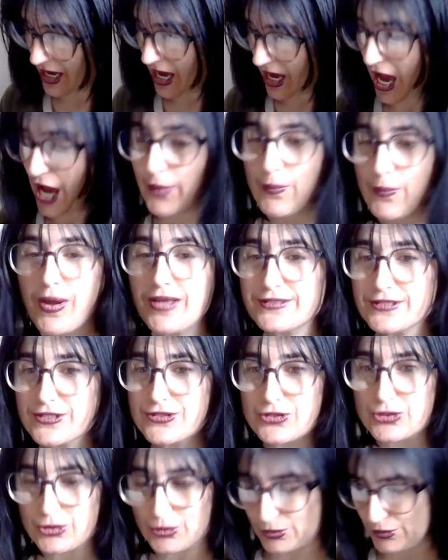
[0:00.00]
I went to
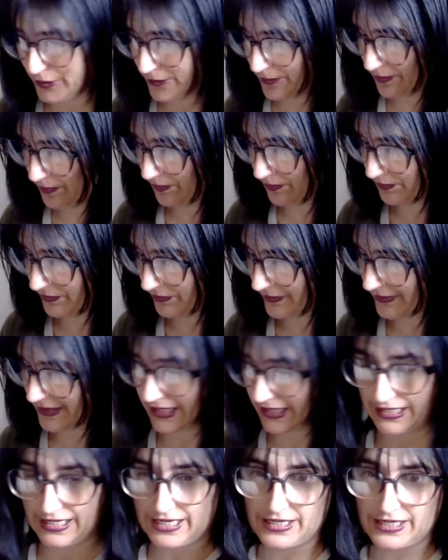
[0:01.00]
school
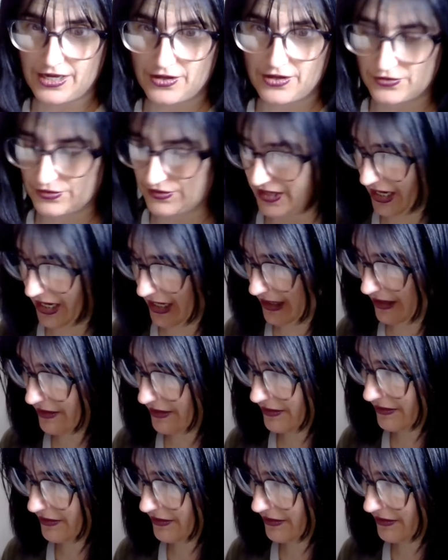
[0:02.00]
like any other day,